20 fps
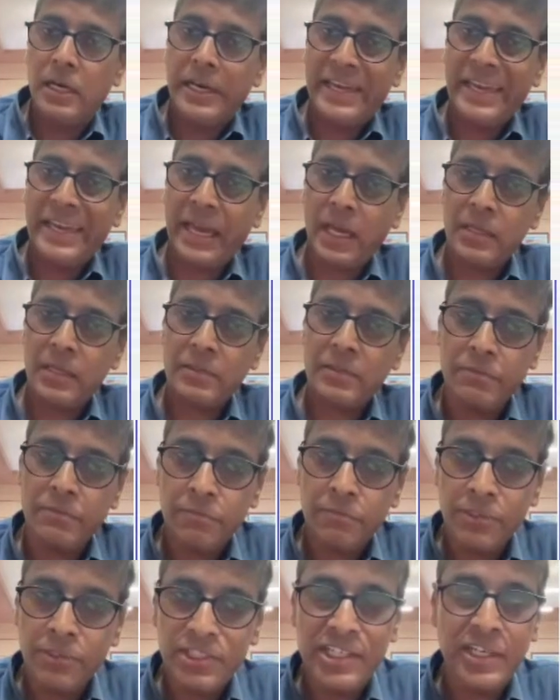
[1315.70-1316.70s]
and
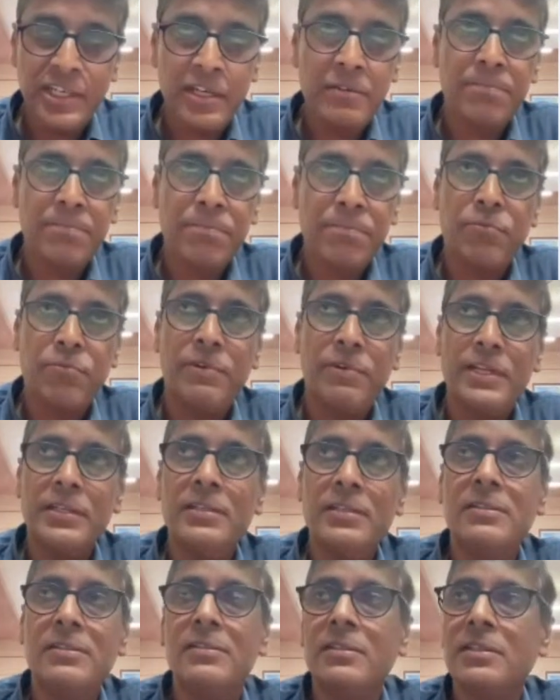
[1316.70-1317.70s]
which can
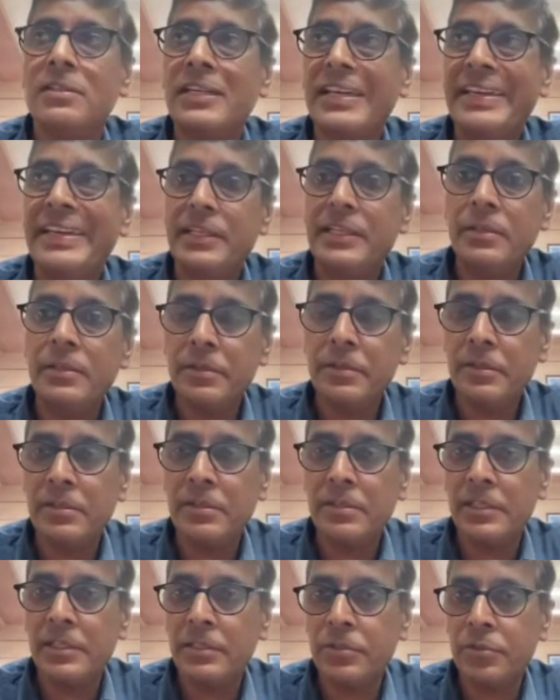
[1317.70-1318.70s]
provide
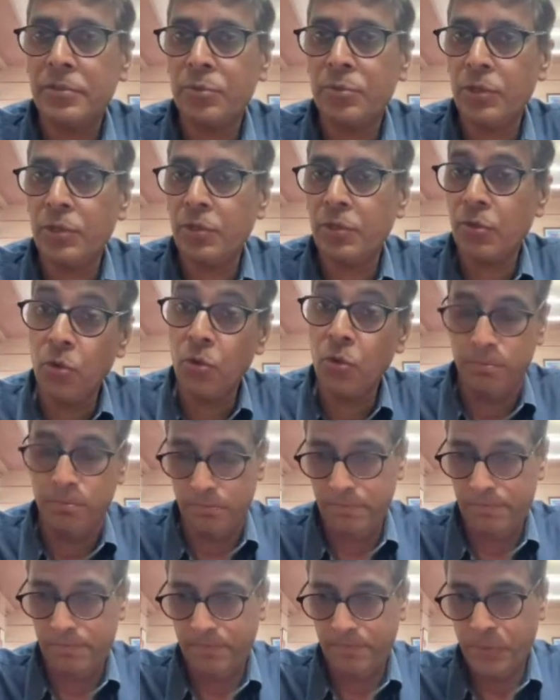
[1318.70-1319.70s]
internet to your home.